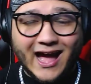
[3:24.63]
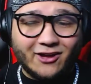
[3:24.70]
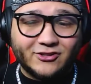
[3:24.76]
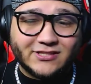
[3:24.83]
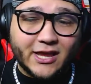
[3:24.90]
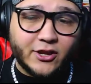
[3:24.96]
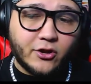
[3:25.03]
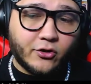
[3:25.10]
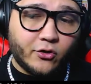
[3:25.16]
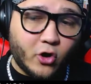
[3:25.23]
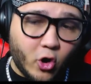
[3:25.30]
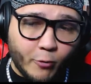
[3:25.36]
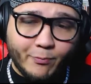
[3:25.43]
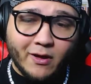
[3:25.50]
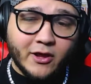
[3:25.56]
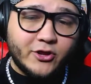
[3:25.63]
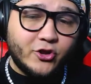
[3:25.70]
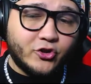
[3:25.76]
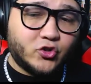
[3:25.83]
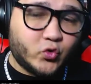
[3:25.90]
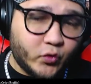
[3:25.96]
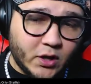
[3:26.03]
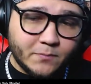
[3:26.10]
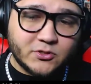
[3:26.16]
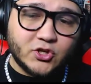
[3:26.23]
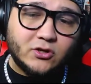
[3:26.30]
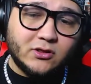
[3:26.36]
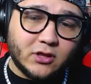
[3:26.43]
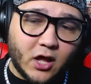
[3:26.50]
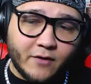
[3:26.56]
I'll take your hope, your
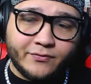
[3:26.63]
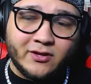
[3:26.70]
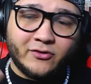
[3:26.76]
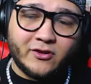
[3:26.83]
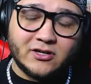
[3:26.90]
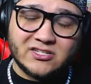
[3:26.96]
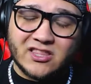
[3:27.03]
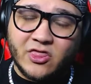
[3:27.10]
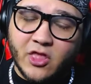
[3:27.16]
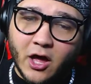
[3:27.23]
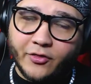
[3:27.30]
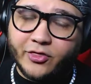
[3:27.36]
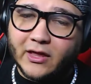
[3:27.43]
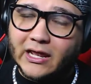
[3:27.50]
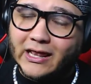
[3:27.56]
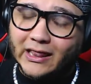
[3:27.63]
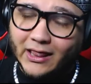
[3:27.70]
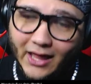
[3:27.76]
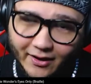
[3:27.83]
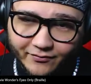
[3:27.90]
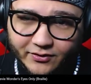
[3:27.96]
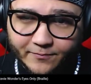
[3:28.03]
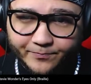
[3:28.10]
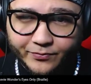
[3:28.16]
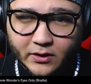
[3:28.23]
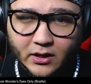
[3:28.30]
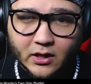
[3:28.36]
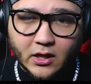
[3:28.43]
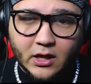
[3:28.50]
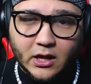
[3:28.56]
dreams, your love till there's nothing left.
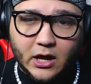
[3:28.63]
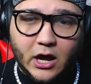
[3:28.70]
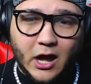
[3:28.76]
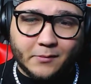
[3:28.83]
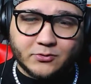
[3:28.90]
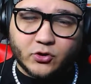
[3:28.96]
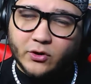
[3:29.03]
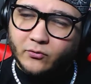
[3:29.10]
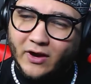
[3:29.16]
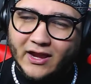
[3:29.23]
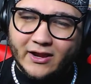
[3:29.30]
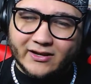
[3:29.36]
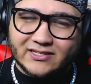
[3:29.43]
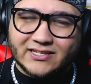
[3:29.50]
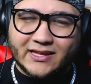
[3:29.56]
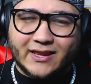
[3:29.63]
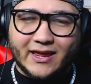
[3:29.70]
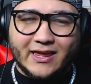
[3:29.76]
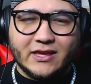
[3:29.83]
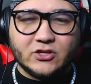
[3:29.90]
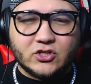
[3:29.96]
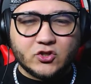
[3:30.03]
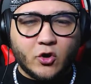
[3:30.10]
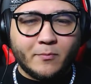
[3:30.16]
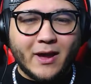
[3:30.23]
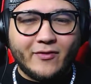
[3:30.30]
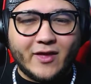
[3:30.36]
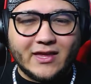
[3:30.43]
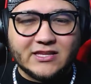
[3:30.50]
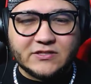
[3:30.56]
So right here is saying that he is so
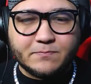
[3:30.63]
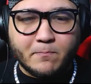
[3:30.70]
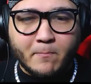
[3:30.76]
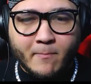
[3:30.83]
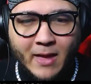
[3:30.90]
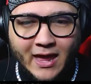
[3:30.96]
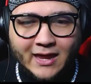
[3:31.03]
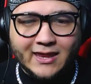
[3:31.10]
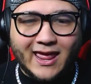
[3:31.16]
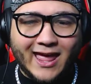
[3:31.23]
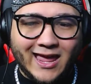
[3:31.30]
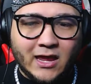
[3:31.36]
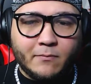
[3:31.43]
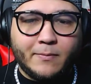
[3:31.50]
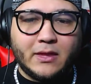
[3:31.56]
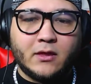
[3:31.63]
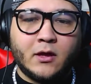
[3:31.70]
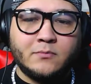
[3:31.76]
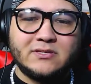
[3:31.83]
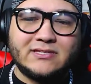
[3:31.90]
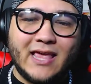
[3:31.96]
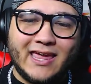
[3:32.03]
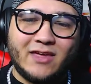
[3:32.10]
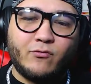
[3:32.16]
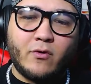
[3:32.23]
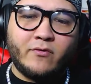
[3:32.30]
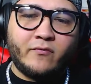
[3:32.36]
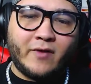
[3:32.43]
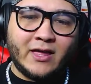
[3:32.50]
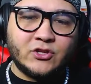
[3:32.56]
mad that his main aim becomes taking
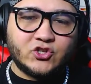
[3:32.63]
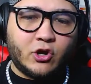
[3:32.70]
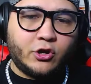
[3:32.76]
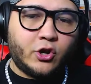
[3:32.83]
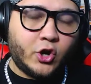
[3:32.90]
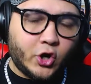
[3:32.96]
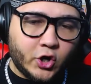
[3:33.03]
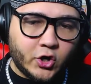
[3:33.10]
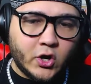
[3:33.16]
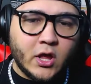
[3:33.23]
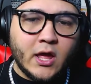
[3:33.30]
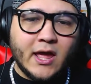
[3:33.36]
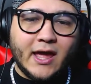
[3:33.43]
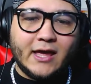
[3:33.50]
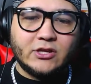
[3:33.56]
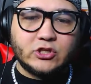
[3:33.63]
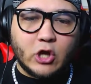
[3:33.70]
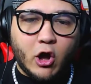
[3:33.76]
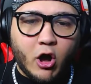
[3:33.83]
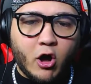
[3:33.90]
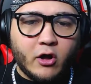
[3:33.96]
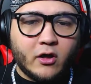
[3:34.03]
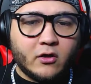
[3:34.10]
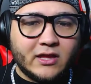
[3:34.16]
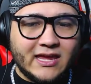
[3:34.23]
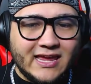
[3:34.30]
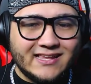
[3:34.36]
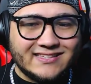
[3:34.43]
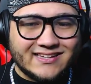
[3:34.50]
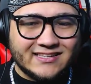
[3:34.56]
revenge on her. It's all
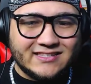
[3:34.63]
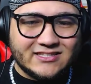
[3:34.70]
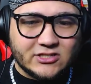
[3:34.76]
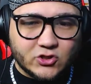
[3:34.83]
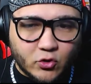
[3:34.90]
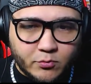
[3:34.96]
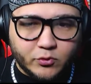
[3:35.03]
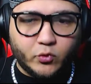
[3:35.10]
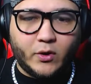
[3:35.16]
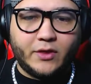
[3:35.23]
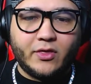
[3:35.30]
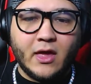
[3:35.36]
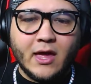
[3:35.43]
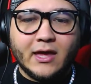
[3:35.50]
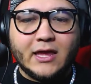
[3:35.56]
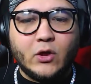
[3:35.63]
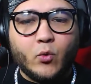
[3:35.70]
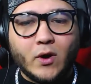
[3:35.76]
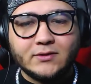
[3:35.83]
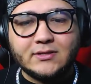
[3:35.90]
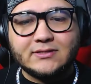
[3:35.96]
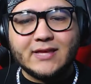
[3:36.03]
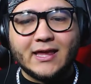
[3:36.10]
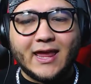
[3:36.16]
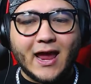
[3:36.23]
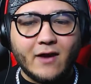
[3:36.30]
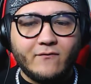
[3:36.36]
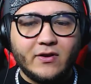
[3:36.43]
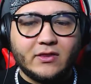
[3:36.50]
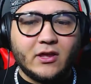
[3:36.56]
he's consumed with. He wants to take
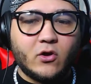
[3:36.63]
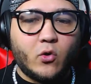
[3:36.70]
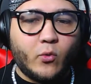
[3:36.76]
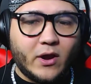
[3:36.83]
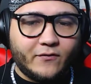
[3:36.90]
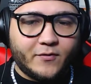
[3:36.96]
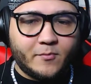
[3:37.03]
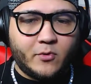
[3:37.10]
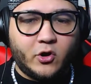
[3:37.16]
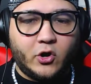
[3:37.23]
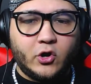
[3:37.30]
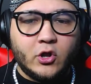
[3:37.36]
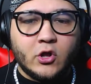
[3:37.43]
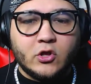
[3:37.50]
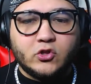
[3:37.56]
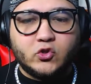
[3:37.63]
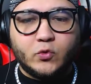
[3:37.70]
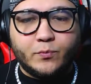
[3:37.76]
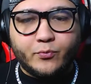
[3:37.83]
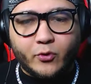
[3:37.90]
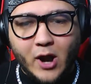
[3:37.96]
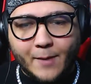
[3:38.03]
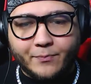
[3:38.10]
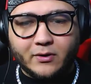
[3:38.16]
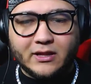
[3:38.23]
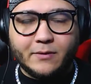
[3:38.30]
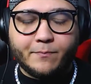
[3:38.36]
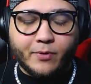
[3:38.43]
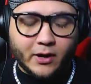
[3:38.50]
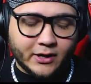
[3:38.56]
everything away from her to
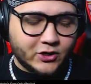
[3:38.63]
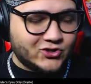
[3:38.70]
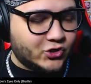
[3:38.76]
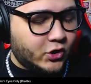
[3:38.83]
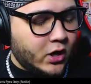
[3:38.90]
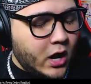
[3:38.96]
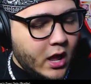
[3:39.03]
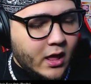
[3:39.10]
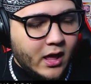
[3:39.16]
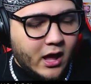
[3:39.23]
properly punish her.